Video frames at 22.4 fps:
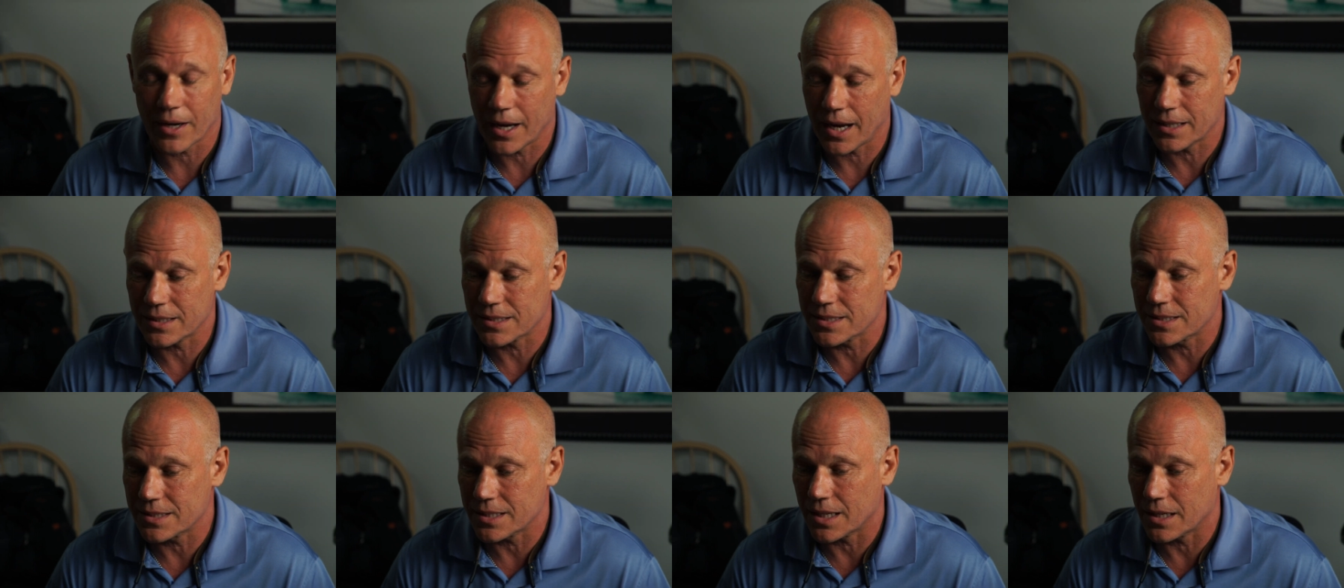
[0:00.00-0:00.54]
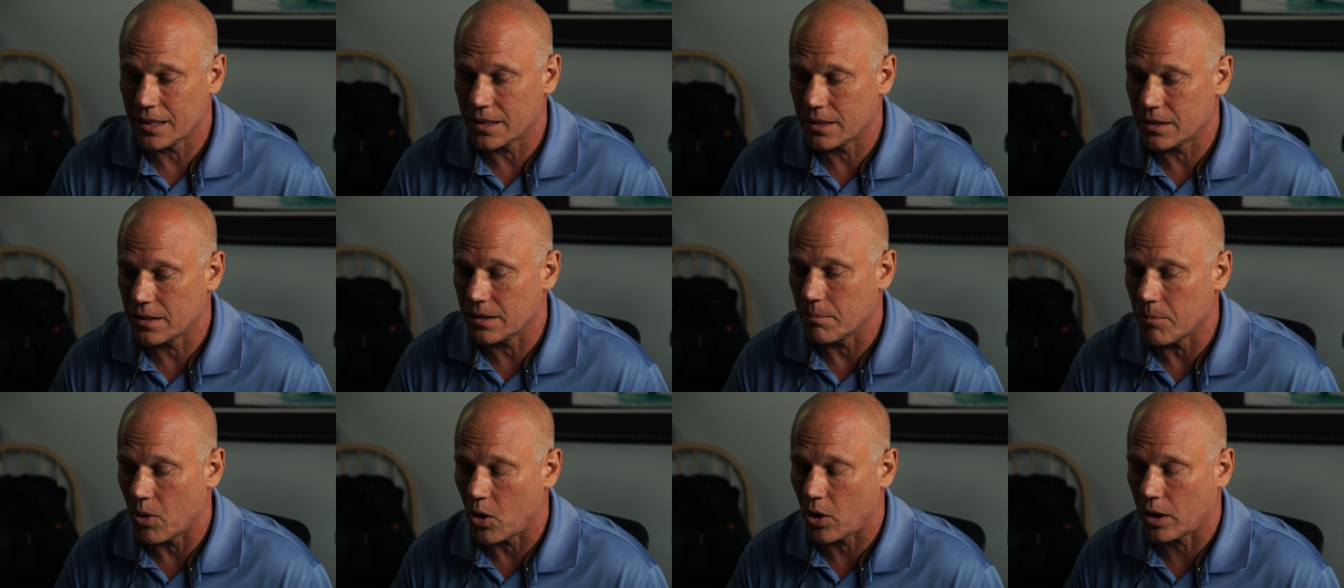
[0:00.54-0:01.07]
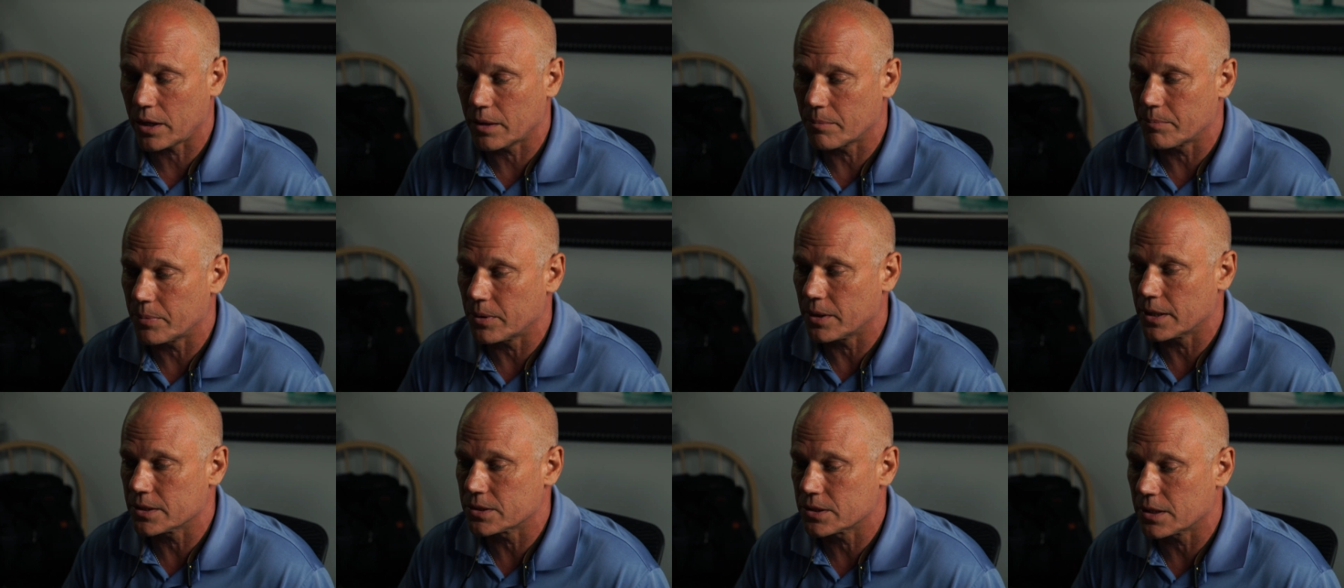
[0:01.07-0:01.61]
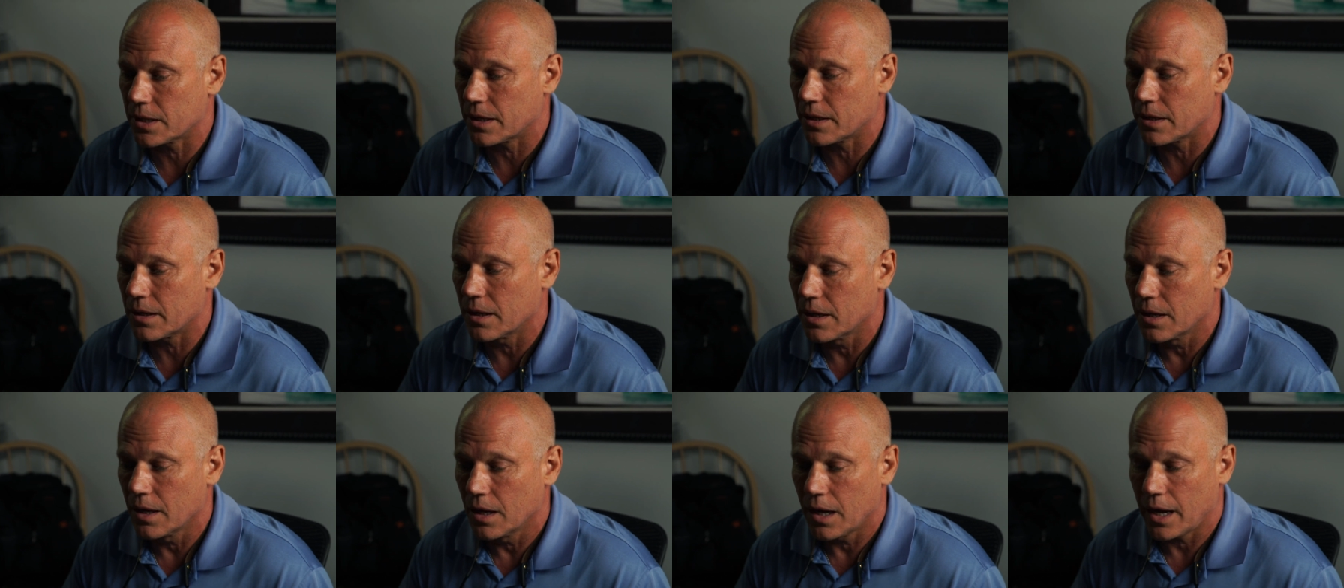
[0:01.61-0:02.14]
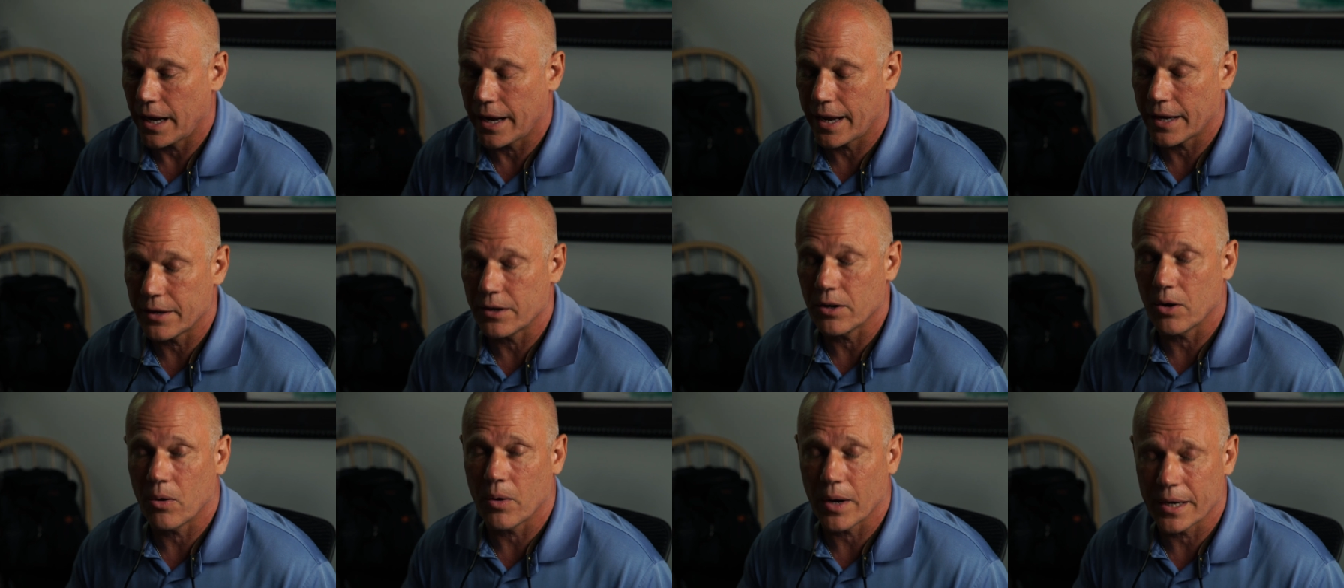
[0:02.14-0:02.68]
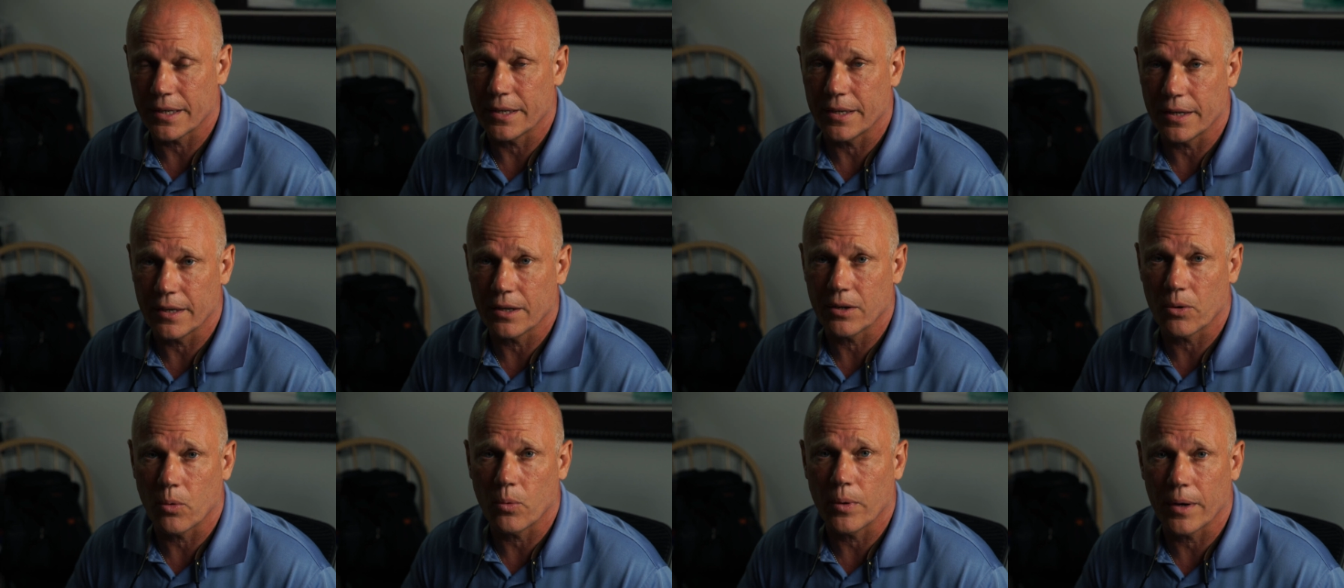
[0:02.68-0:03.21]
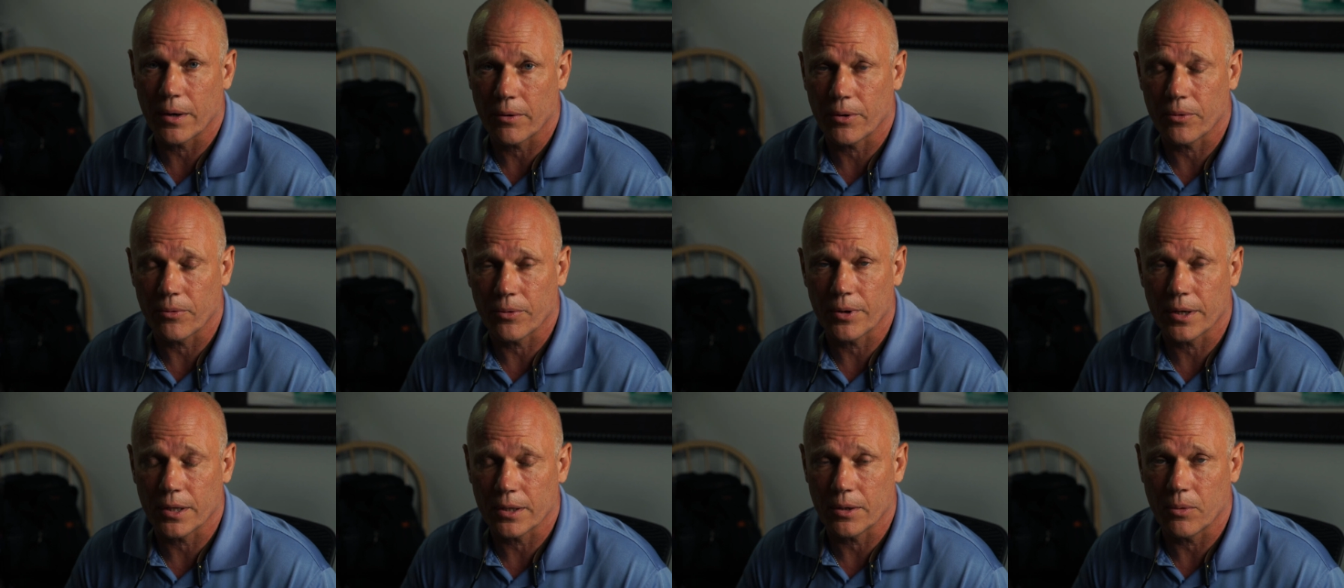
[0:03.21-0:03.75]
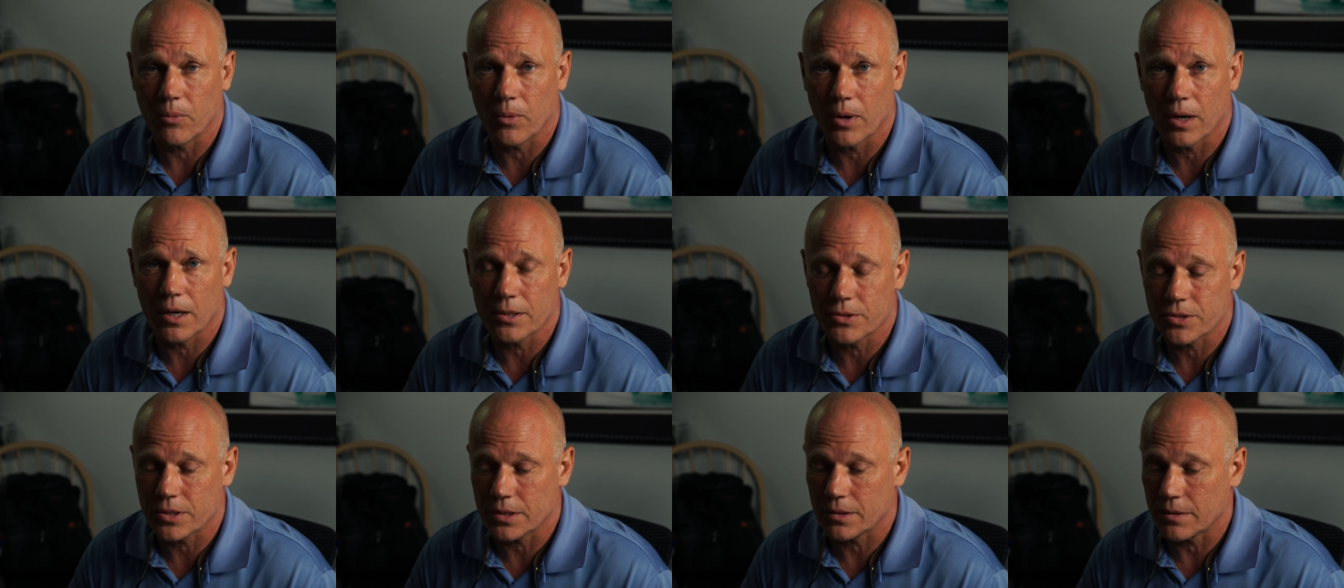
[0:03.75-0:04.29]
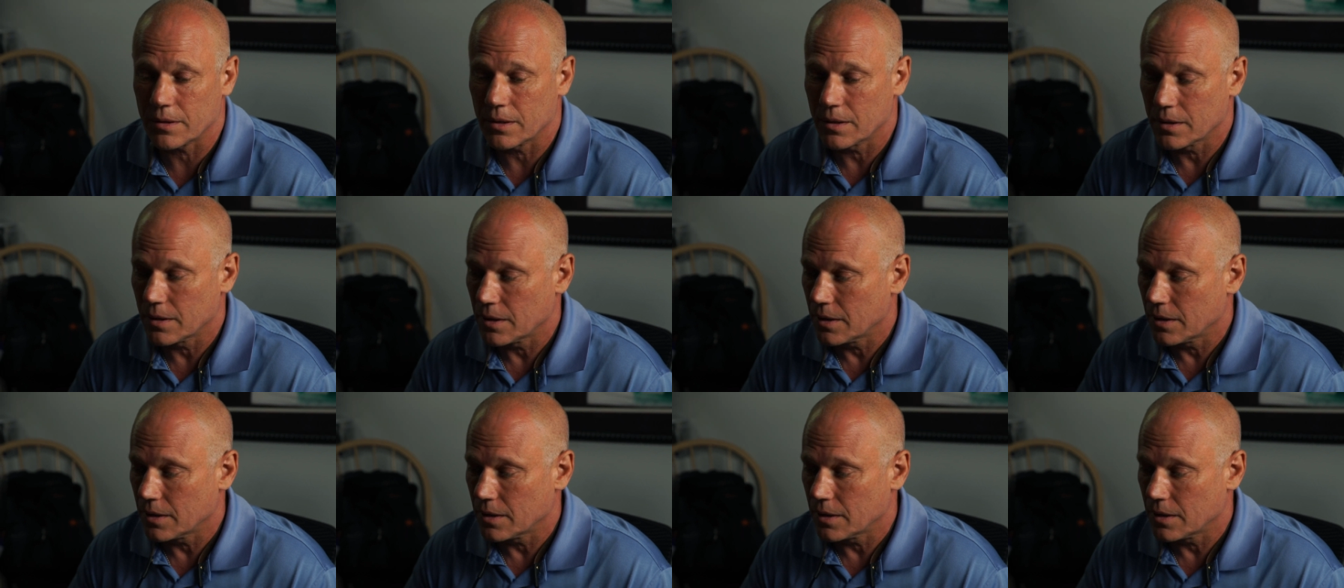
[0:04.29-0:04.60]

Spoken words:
I hadn't seen it in the marketplace. I had no idea where it really was, and